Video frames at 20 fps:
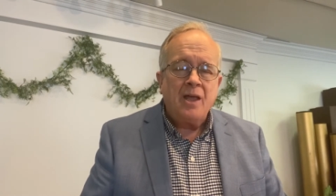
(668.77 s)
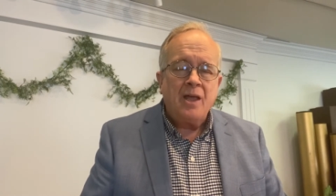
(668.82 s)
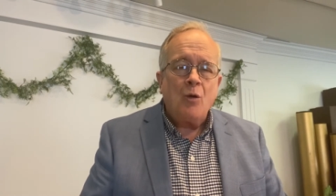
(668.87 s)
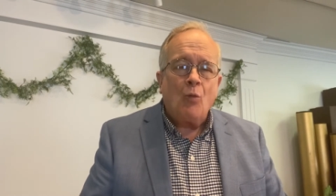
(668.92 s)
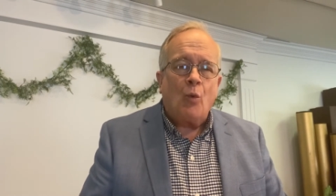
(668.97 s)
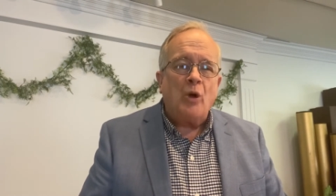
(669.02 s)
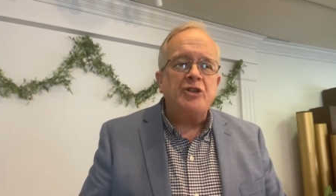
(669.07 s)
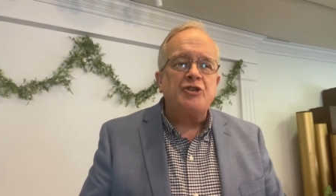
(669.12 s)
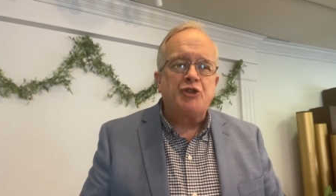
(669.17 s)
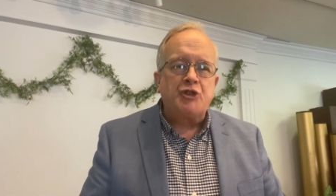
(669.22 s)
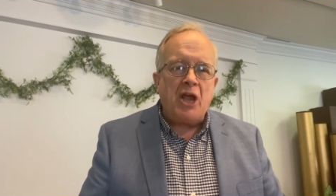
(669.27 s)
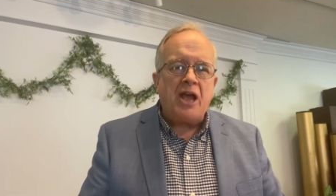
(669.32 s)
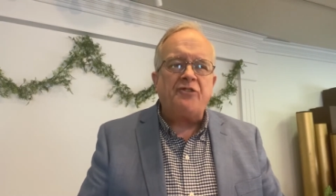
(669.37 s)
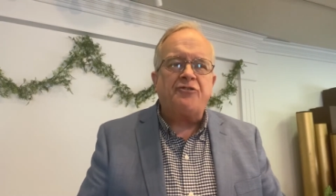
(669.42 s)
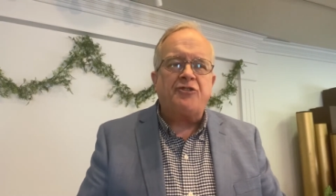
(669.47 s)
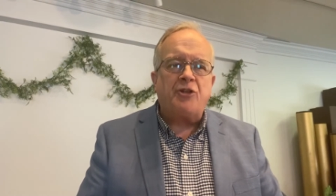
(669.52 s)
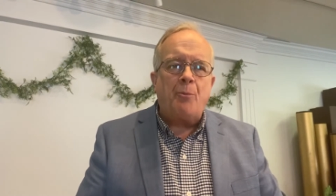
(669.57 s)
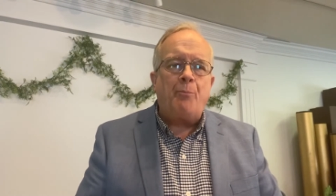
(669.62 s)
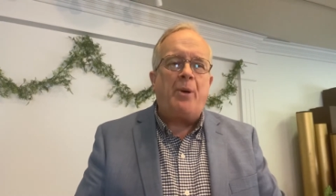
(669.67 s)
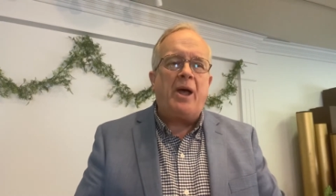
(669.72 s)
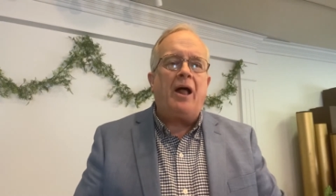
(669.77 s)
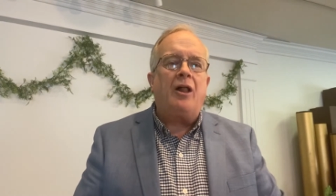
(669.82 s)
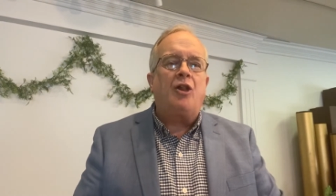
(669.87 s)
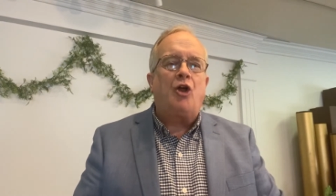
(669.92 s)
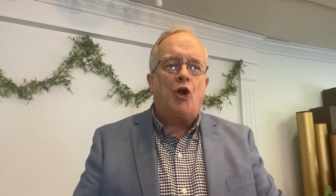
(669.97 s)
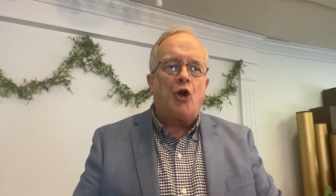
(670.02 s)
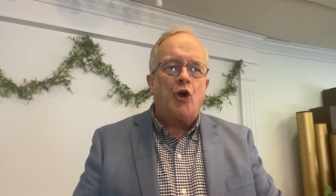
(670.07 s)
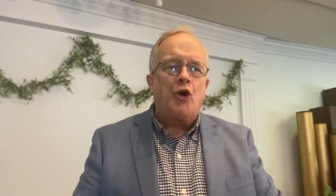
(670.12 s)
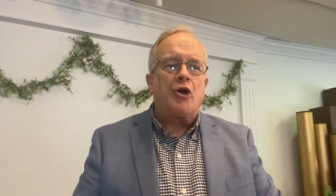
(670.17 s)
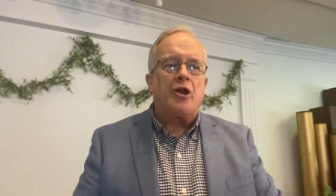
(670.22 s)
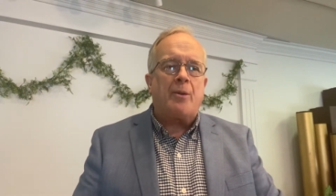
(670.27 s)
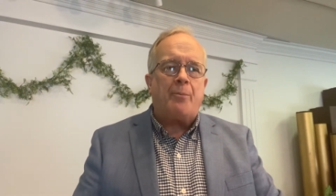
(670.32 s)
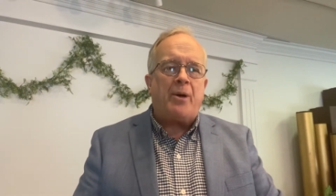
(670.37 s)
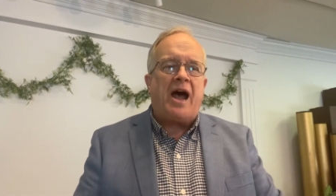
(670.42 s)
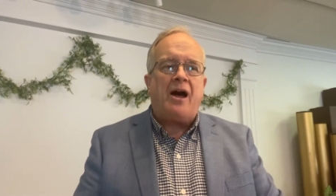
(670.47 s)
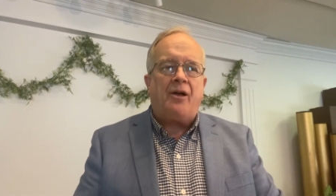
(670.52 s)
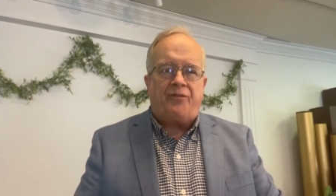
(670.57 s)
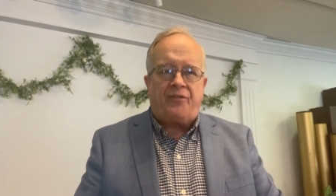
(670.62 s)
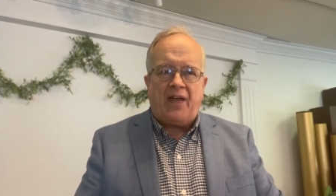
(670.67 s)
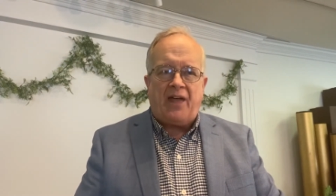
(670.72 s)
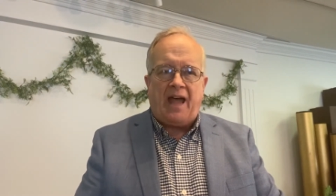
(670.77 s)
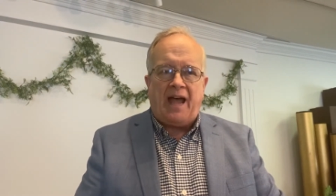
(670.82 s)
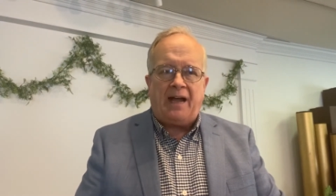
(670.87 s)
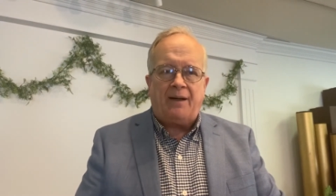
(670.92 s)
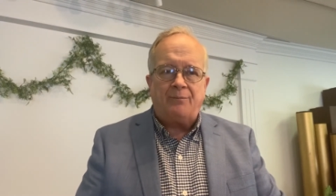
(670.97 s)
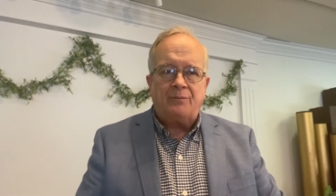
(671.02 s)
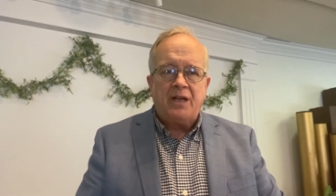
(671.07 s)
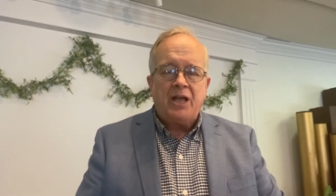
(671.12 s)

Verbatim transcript: When Jezebel heard about that,